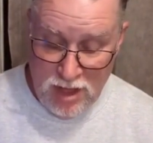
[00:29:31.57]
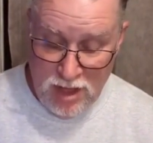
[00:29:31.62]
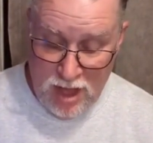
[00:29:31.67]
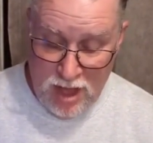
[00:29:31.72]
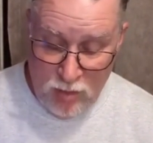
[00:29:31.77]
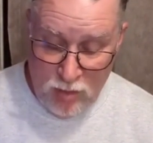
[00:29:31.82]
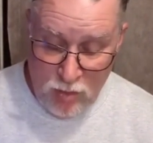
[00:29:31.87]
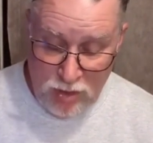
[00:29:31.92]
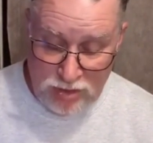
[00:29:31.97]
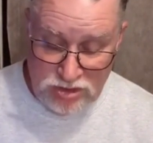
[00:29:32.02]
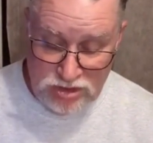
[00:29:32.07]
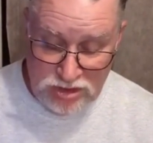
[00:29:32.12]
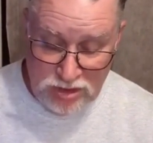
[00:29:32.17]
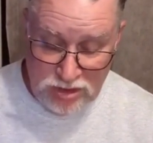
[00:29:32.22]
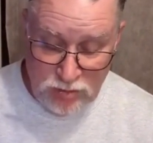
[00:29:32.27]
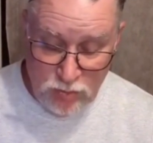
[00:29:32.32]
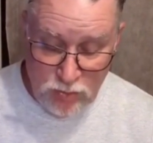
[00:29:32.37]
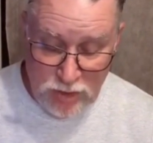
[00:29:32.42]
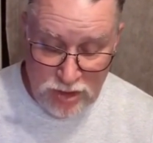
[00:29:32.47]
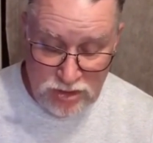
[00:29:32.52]
And when she
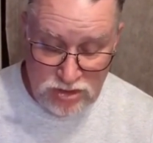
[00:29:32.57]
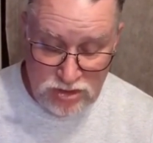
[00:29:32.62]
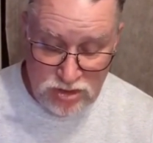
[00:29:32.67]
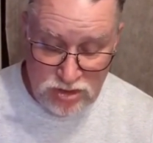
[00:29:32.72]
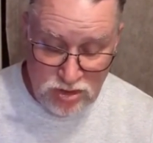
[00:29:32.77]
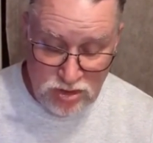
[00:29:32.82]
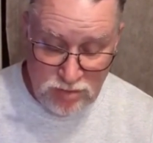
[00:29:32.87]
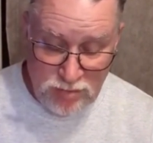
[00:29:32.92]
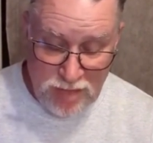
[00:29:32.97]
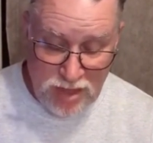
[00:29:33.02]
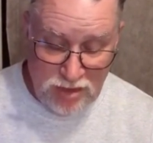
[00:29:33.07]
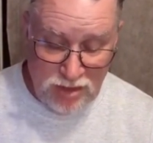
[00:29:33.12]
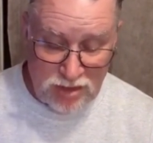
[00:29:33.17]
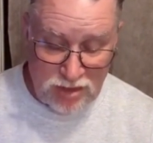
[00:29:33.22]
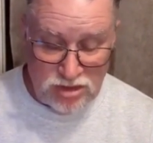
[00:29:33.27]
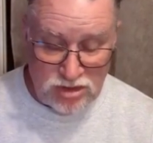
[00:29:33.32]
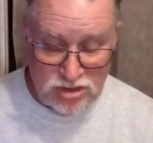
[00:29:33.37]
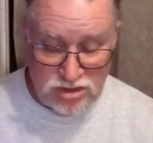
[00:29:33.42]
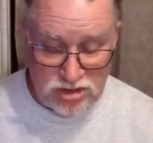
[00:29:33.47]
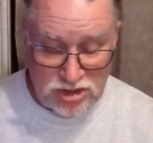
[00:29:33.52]
reached to the man of God,
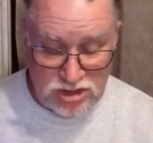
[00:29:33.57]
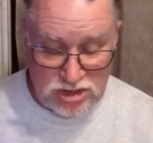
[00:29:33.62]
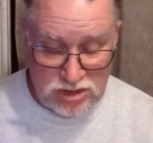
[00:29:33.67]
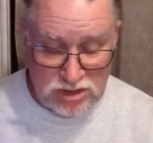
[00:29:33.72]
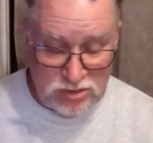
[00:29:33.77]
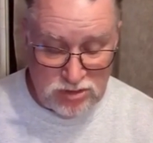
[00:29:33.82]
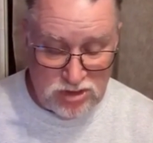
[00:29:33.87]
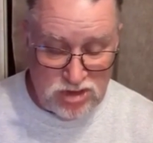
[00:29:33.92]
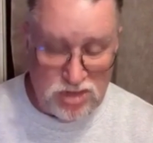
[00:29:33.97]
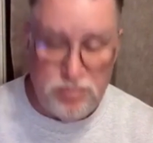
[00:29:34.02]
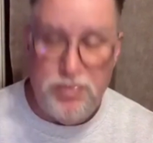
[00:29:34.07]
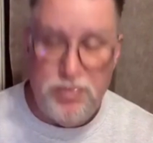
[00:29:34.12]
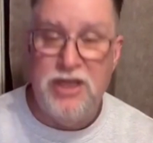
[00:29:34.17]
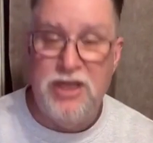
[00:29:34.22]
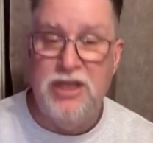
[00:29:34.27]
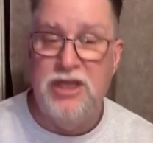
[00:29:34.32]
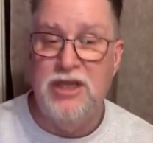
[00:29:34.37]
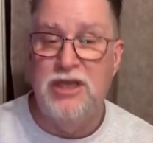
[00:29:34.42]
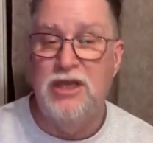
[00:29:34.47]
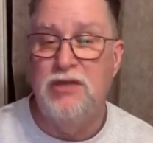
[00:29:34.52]
you see, she was
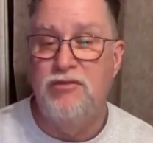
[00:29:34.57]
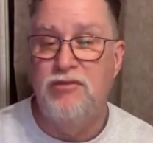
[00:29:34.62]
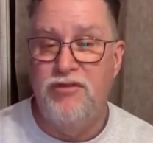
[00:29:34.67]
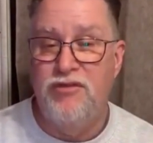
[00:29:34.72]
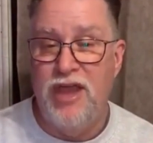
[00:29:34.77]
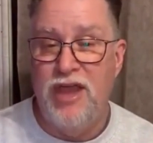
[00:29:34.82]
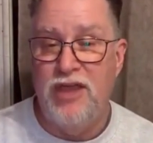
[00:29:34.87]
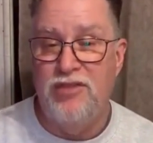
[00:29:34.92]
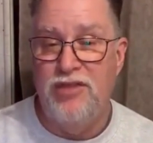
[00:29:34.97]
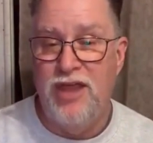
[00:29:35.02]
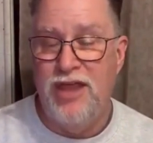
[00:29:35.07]
speaking in faith.